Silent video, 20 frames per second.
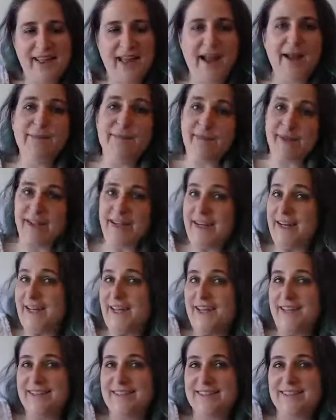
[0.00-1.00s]
I mean
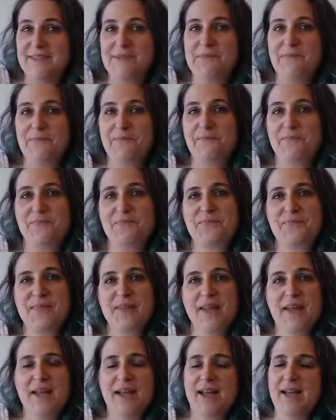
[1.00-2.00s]
it.
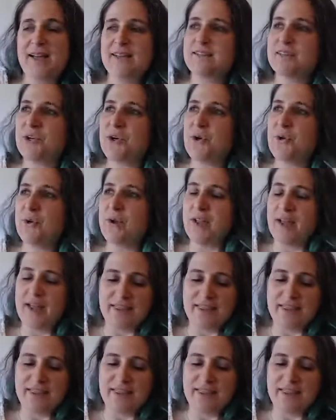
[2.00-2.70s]
And so